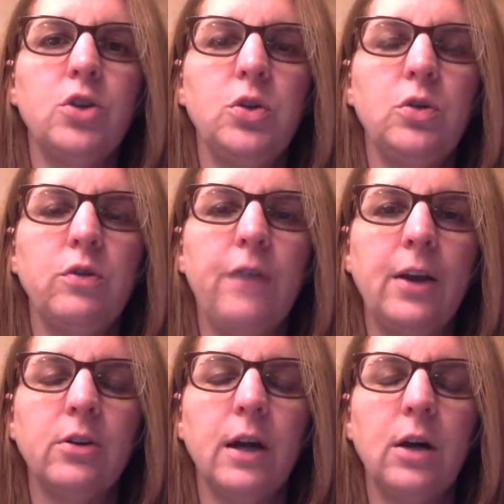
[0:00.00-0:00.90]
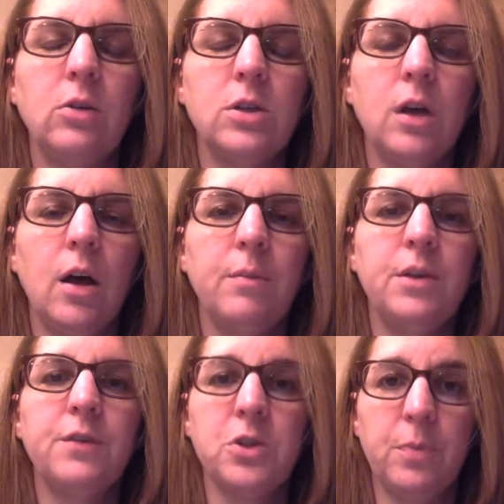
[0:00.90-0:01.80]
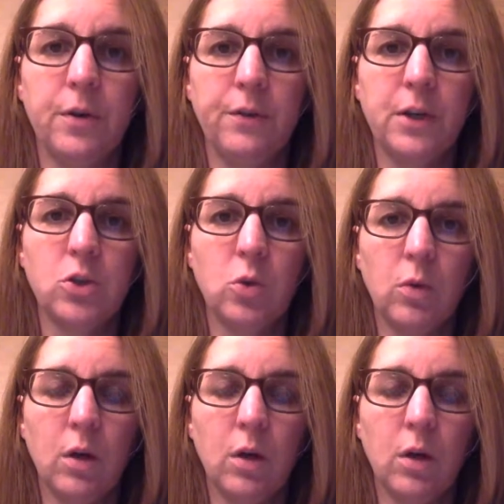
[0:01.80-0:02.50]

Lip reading: to factor out difference of perfect